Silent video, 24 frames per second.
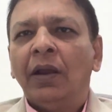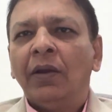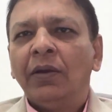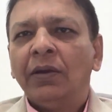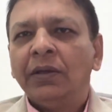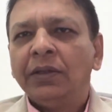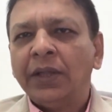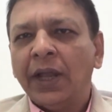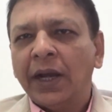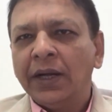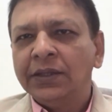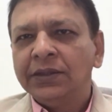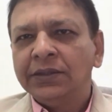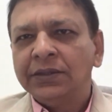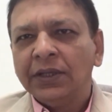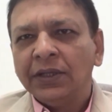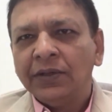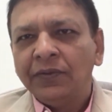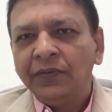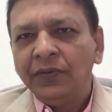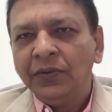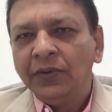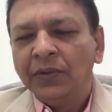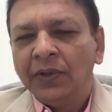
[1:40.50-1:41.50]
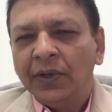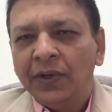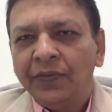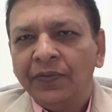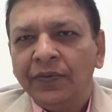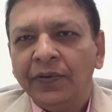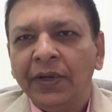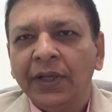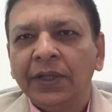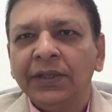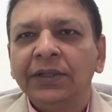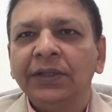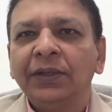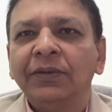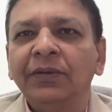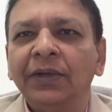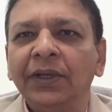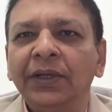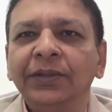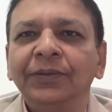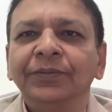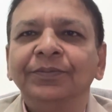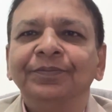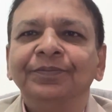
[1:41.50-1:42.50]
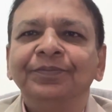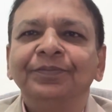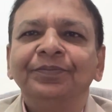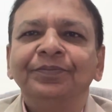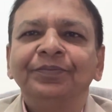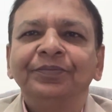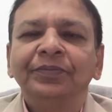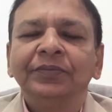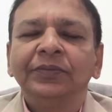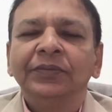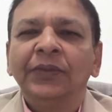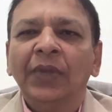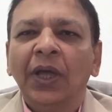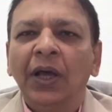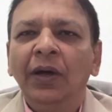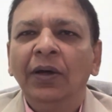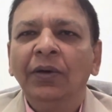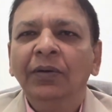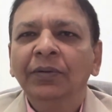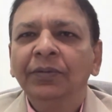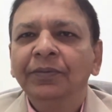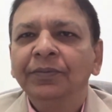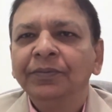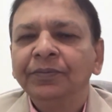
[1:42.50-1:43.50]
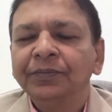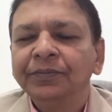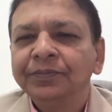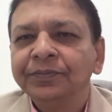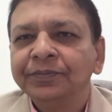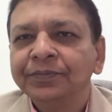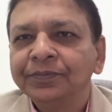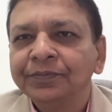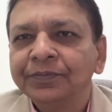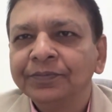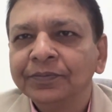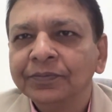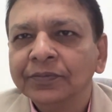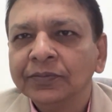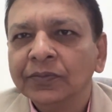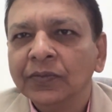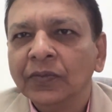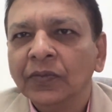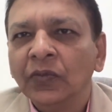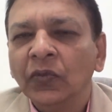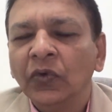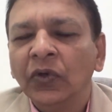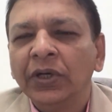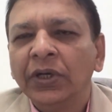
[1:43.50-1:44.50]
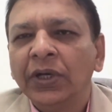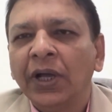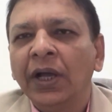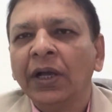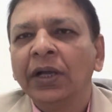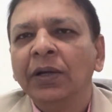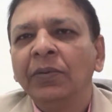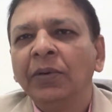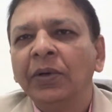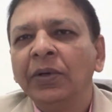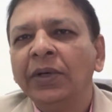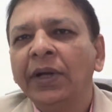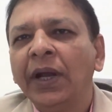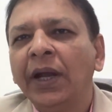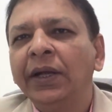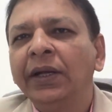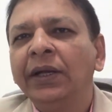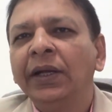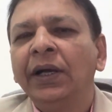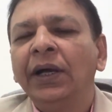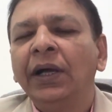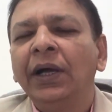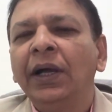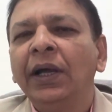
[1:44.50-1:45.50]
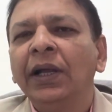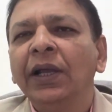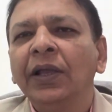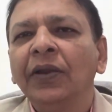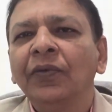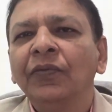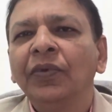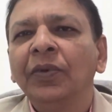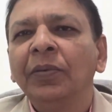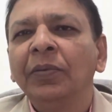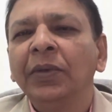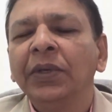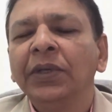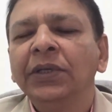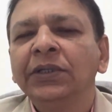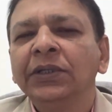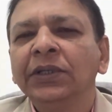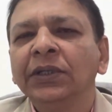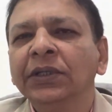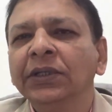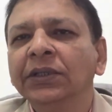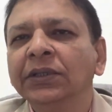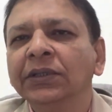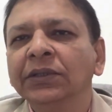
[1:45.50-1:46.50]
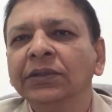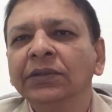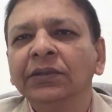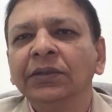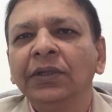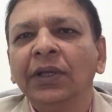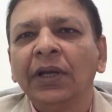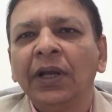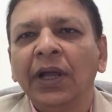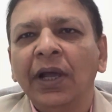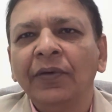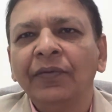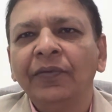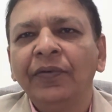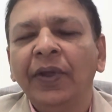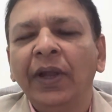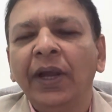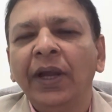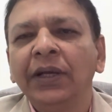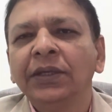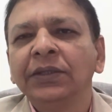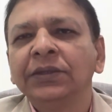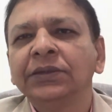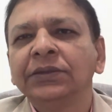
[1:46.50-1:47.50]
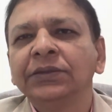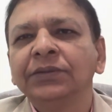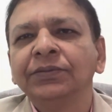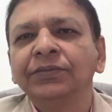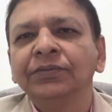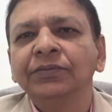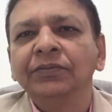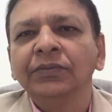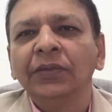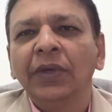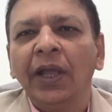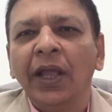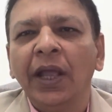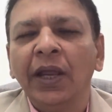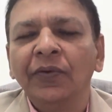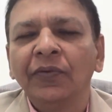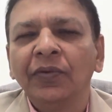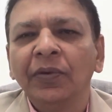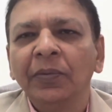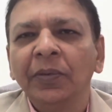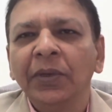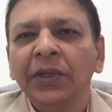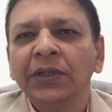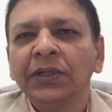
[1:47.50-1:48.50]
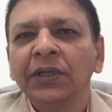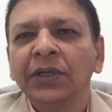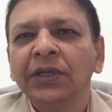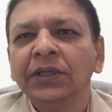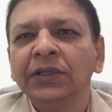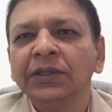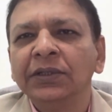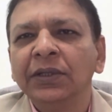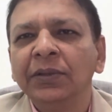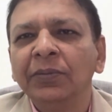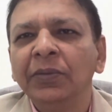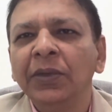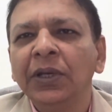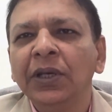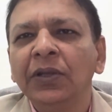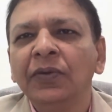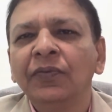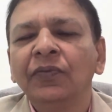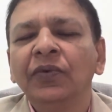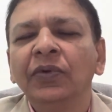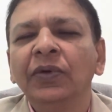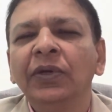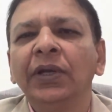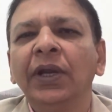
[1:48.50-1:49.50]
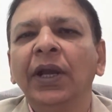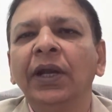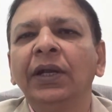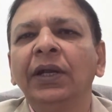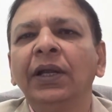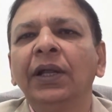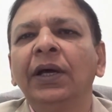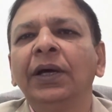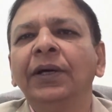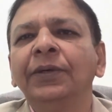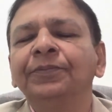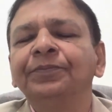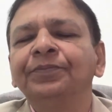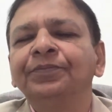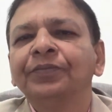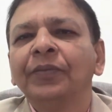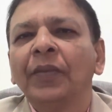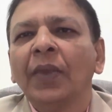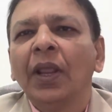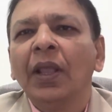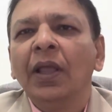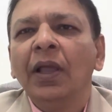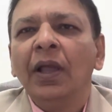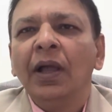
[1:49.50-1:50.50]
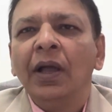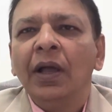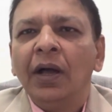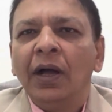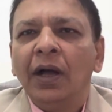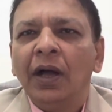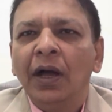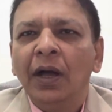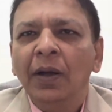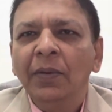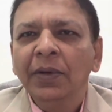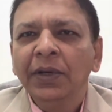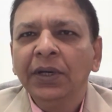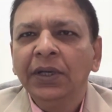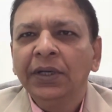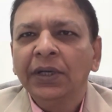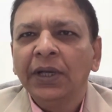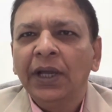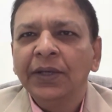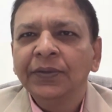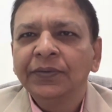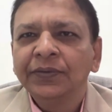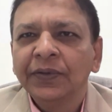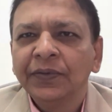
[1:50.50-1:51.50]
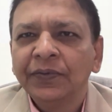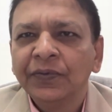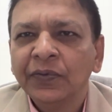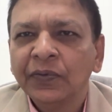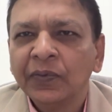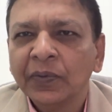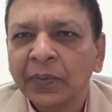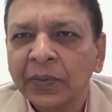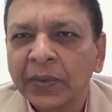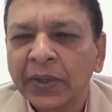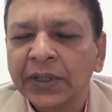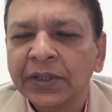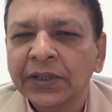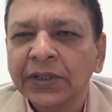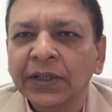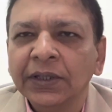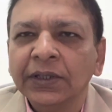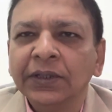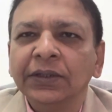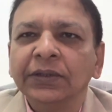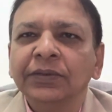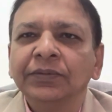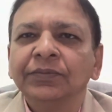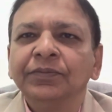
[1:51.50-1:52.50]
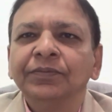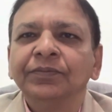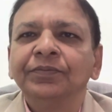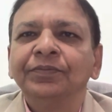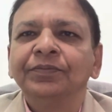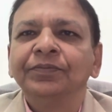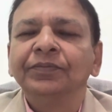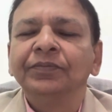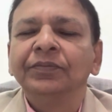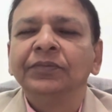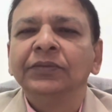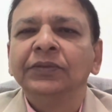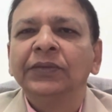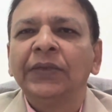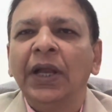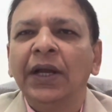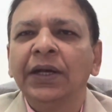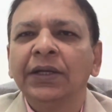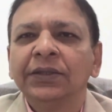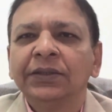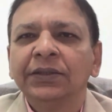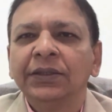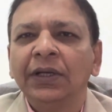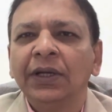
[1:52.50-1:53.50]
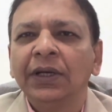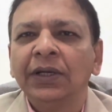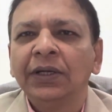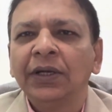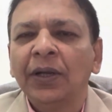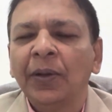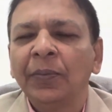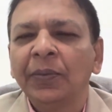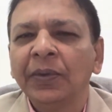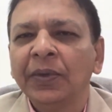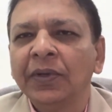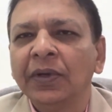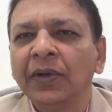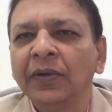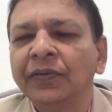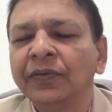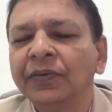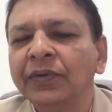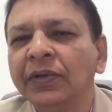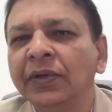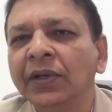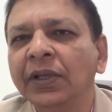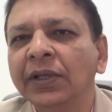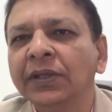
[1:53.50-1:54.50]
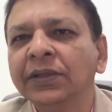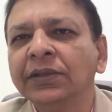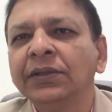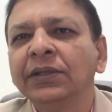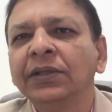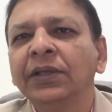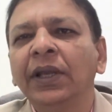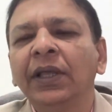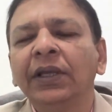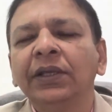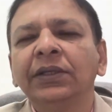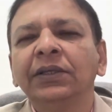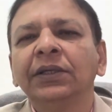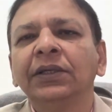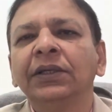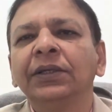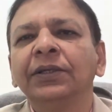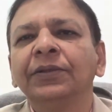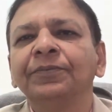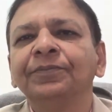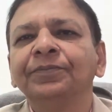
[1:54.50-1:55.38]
That's the review of lecture 1. Now we talk about data, information, the raw facts. Information is the meaningful data. How many types of information? That's the topic of today's lecture.